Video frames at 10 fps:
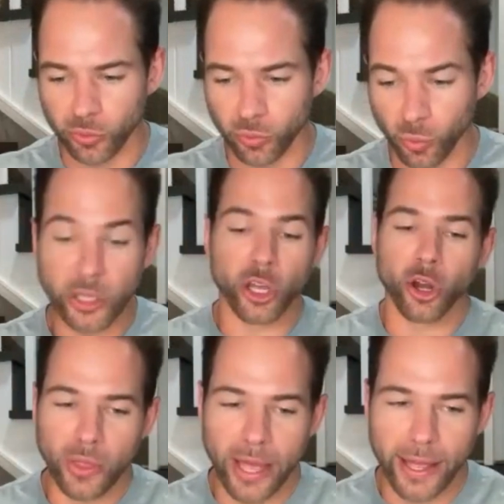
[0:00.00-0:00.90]
we
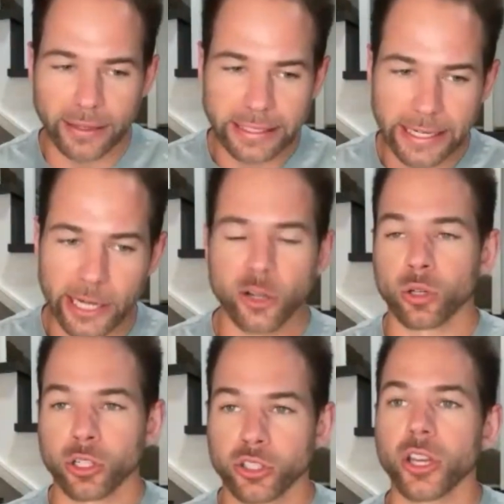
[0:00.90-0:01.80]
know that in
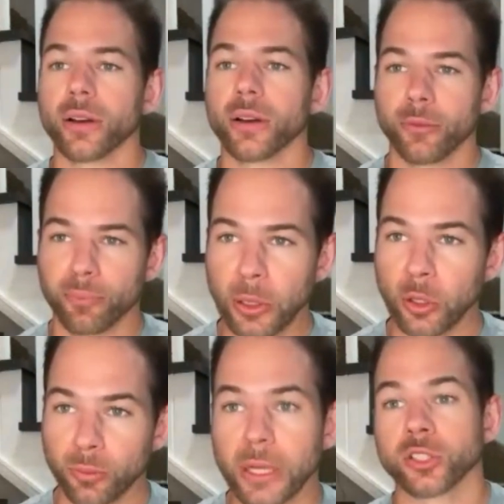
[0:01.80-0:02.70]
order to
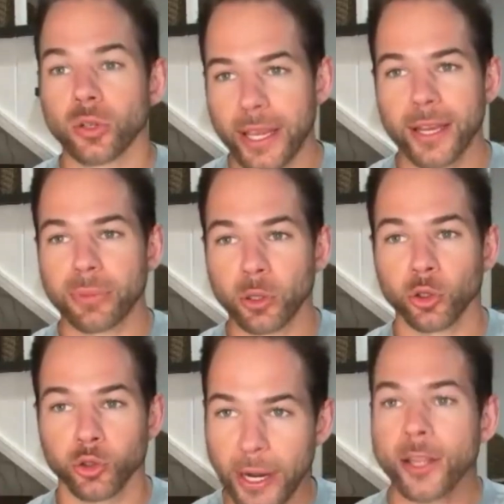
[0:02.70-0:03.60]
build muscle and
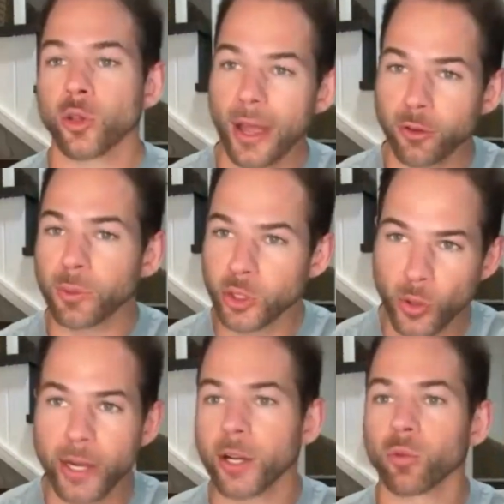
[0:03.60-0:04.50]
build strength, you have to be
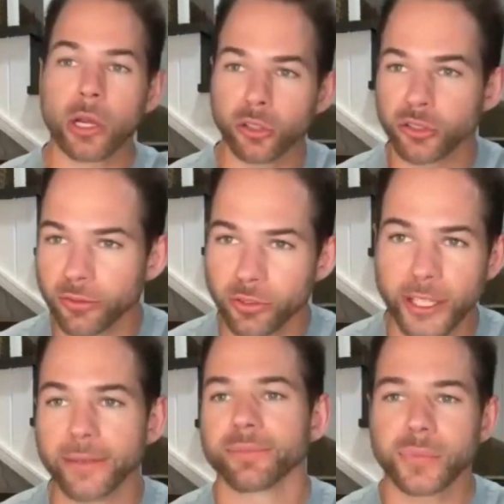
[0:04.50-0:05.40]
training
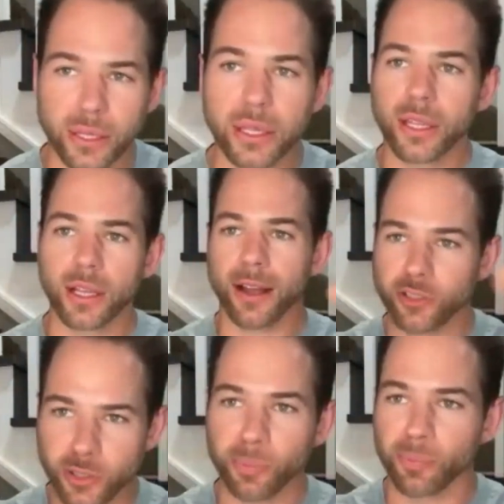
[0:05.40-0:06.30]
relatively,
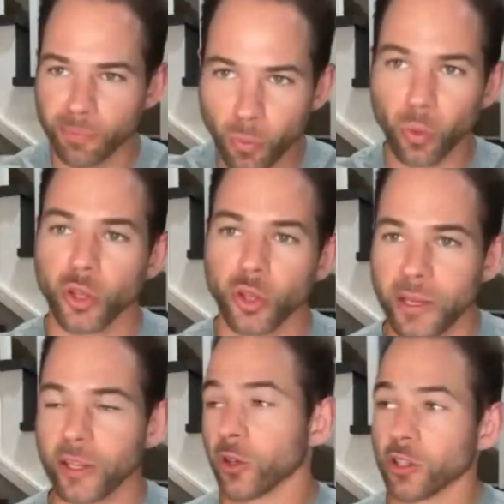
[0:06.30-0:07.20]
obviously we'll talk.
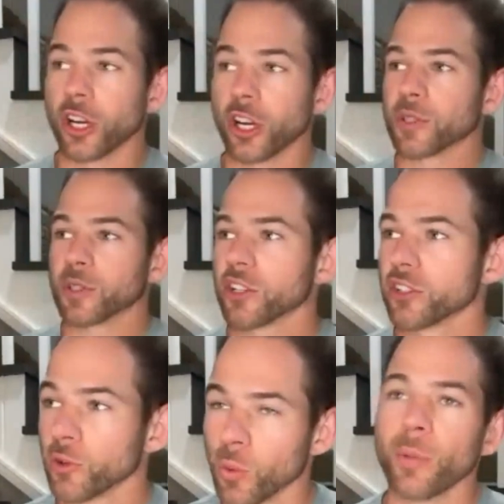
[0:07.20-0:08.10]
We, you can talk
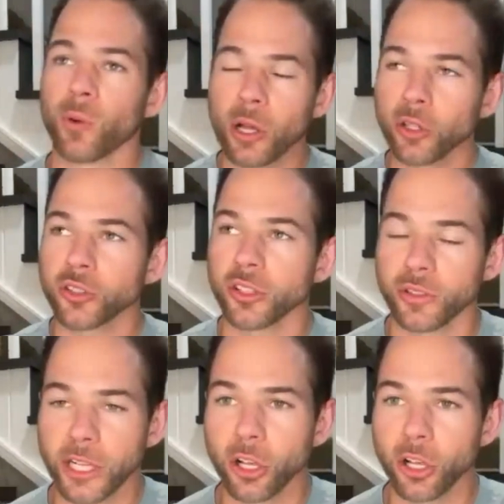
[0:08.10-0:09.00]
percentage if you want, but
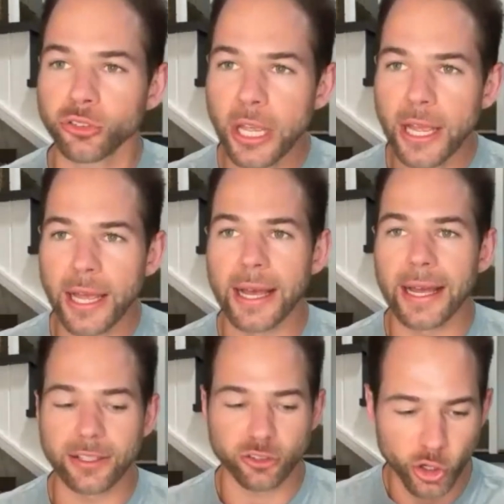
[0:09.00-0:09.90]
relatively close
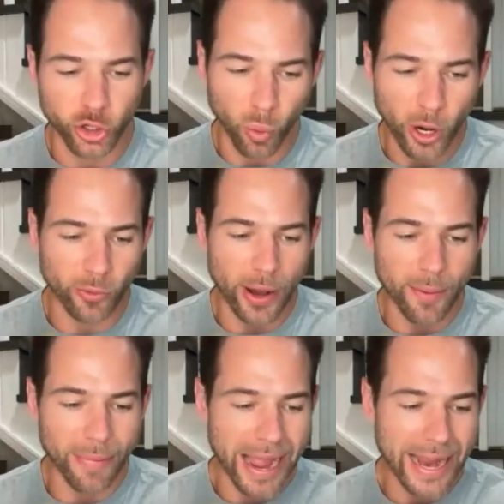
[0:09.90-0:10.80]
uh, to your one
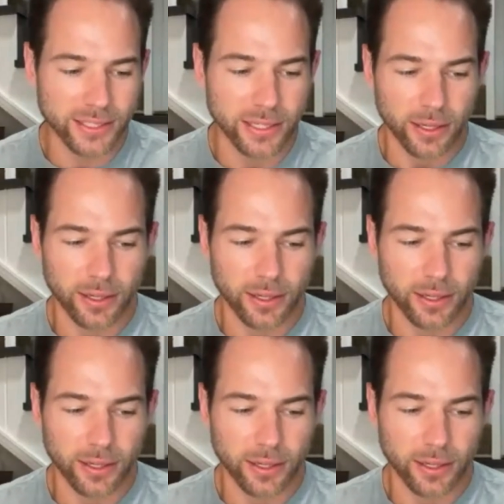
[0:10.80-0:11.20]
rep max.